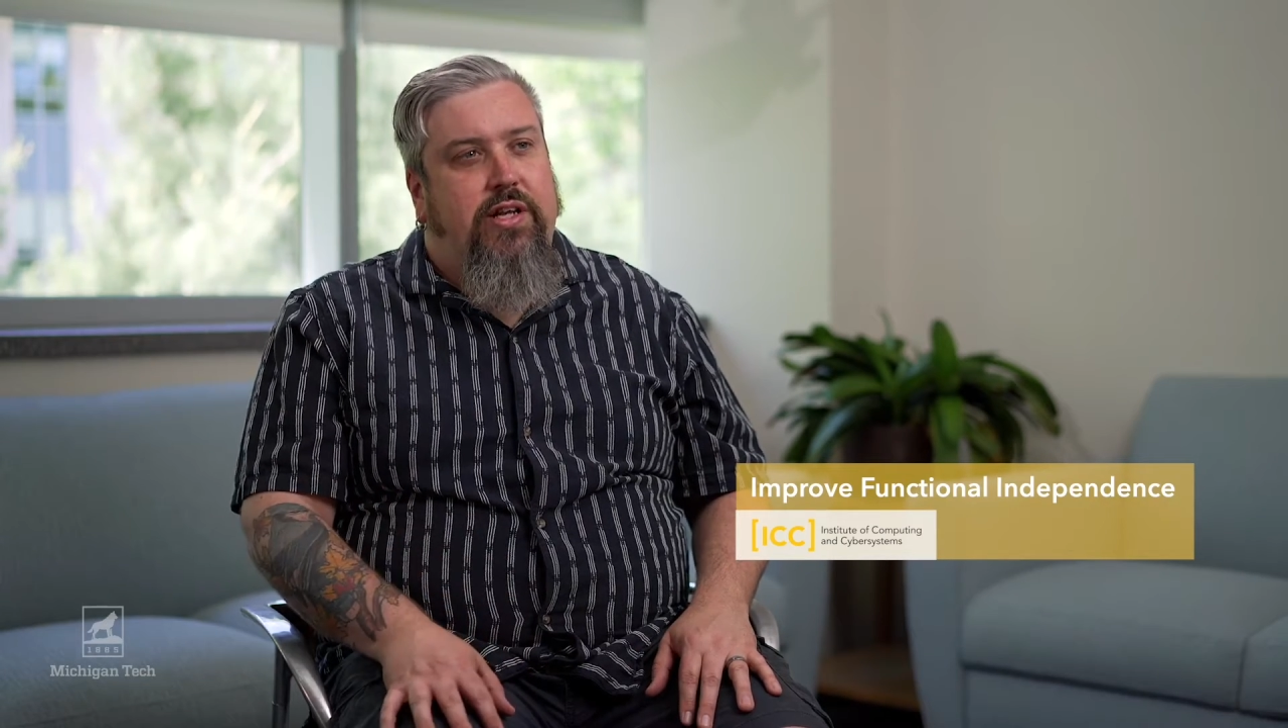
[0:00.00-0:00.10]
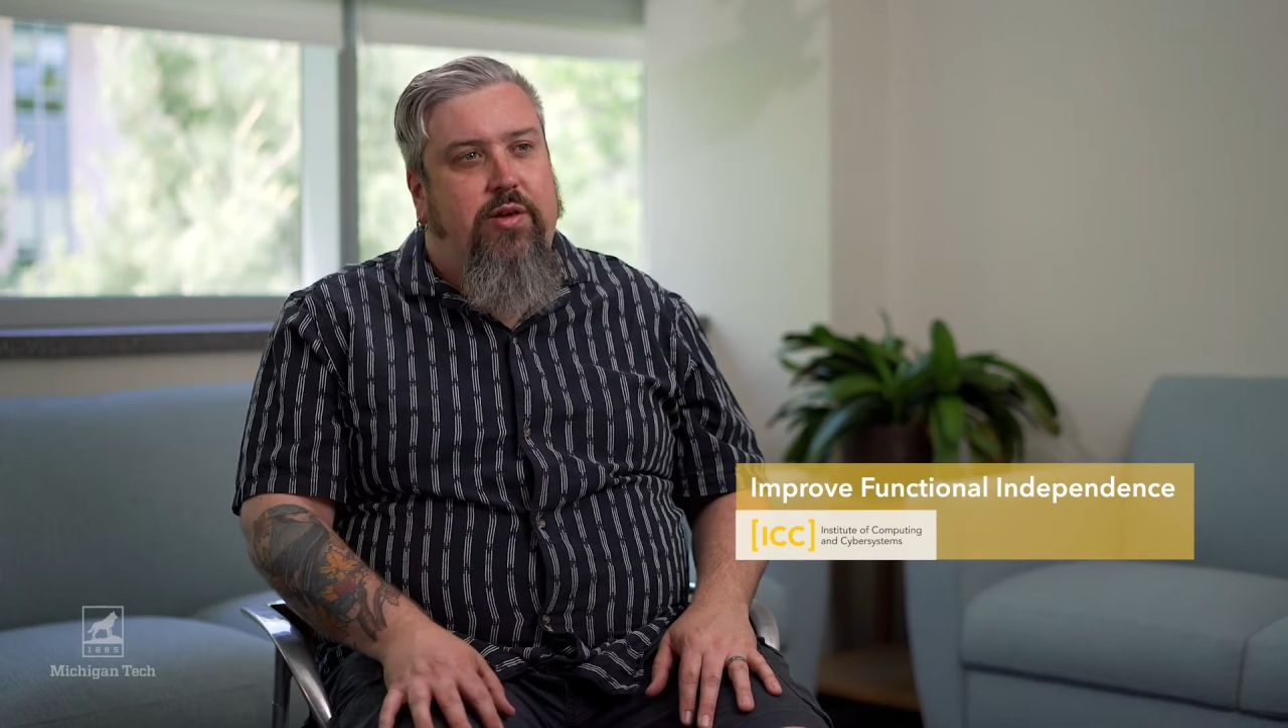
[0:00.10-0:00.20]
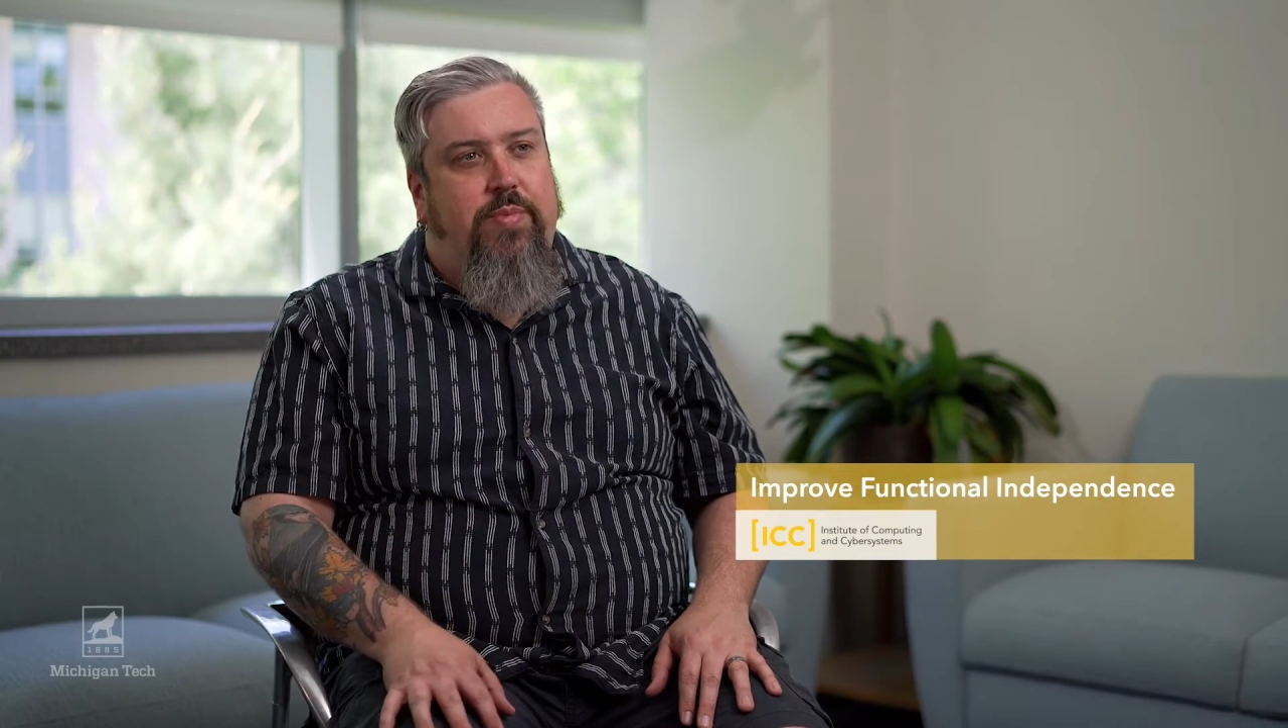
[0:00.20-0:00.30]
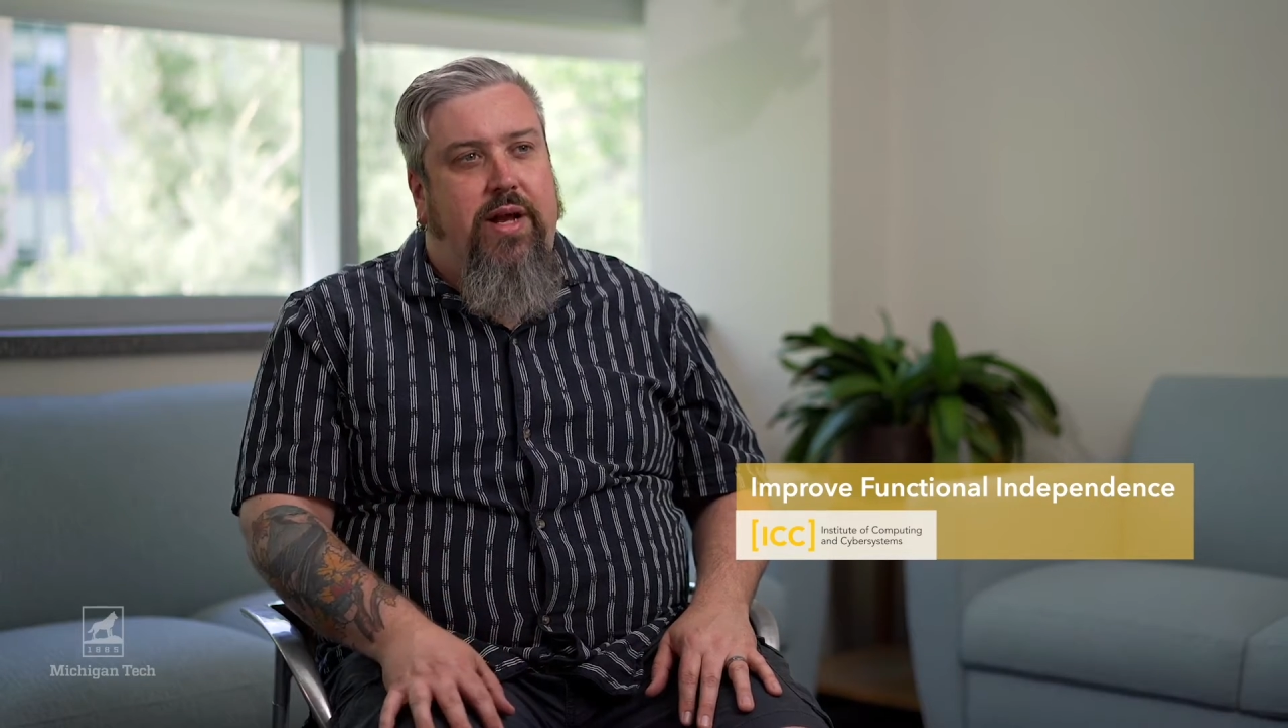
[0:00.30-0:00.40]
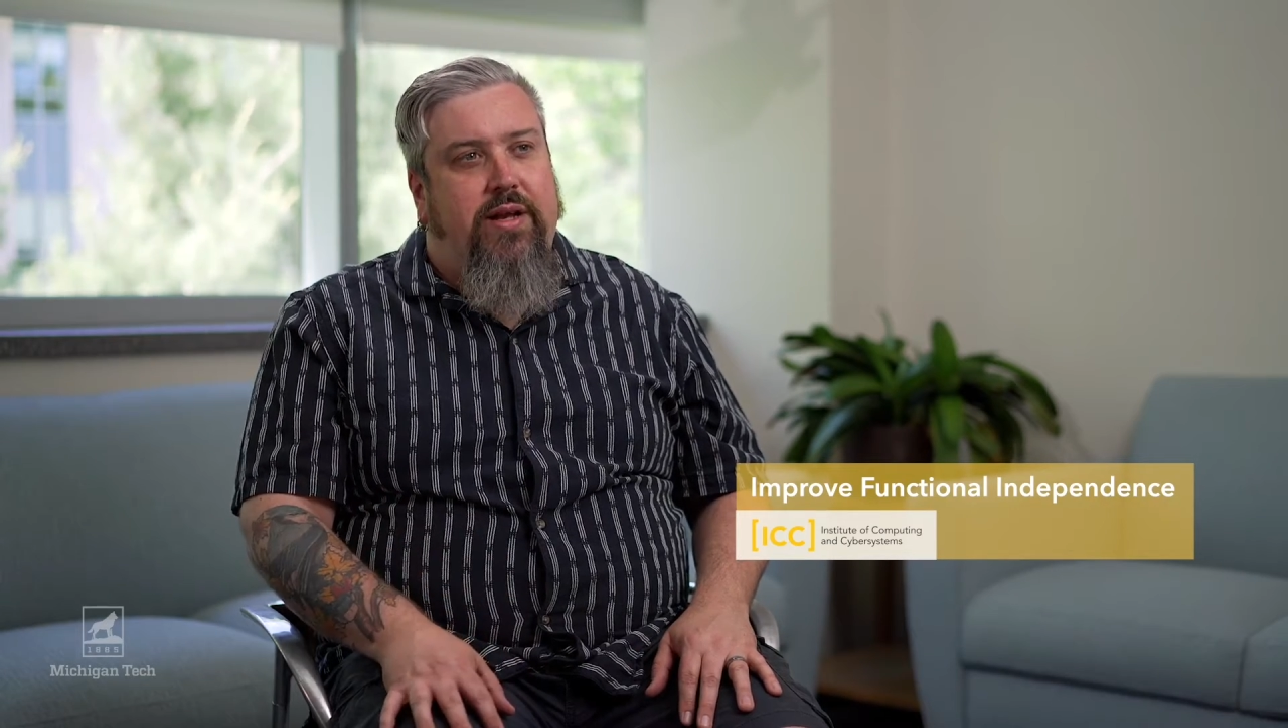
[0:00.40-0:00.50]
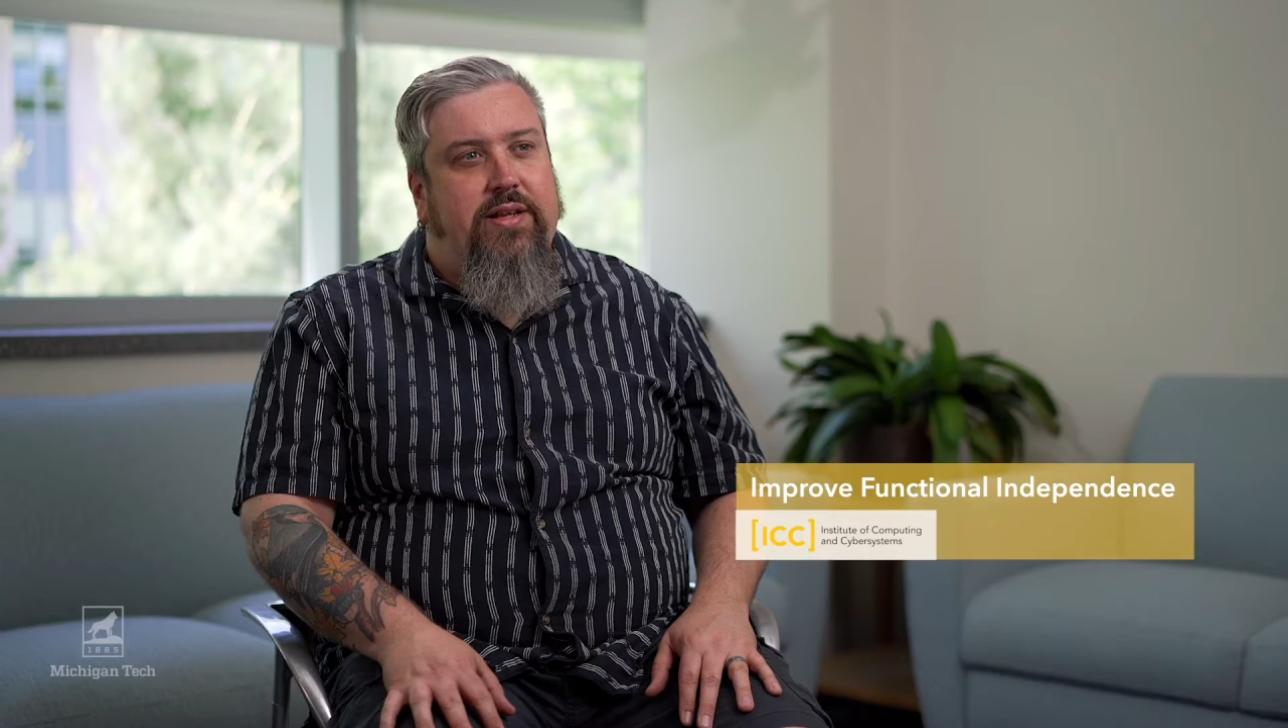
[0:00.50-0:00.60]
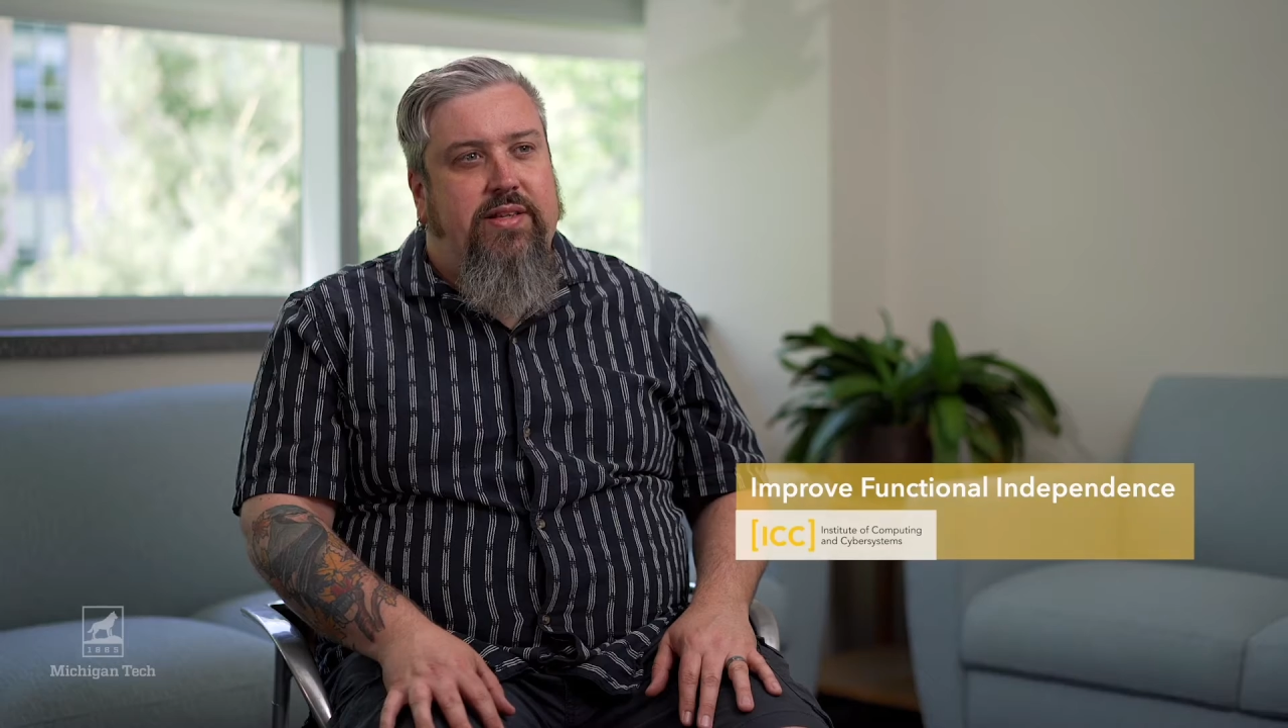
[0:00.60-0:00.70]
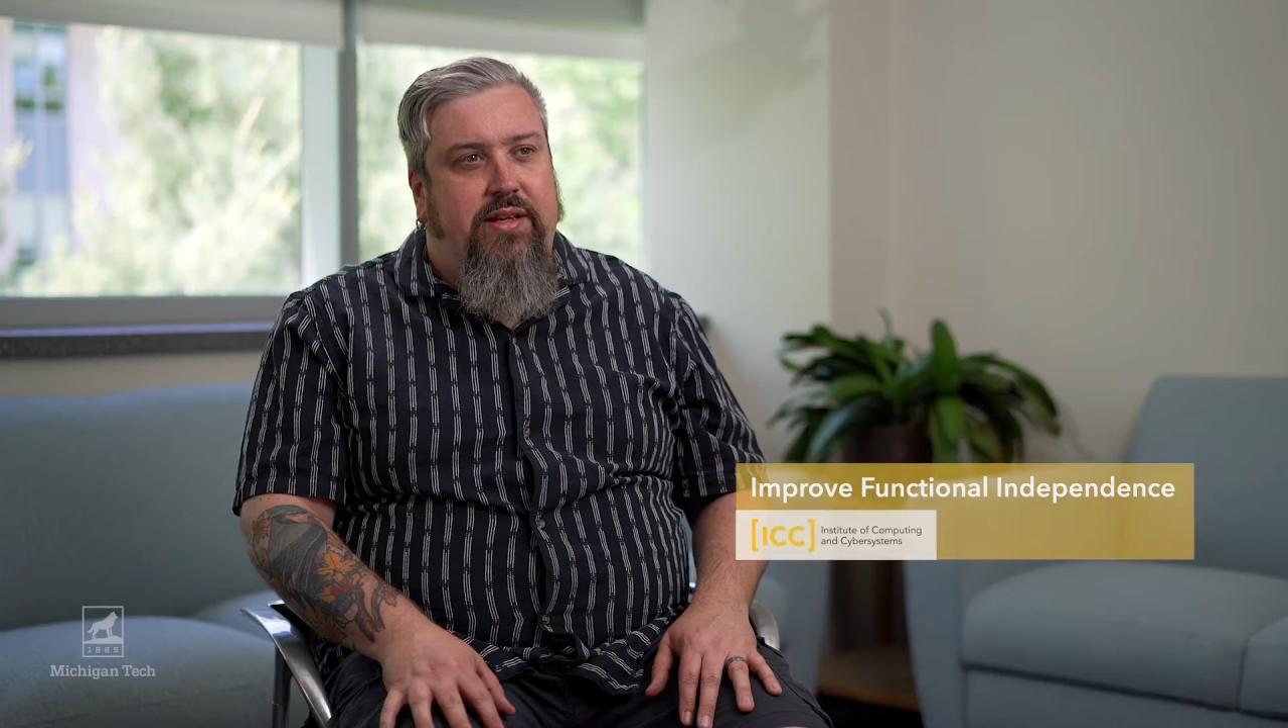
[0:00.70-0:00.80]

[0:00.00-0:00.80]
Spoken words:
independence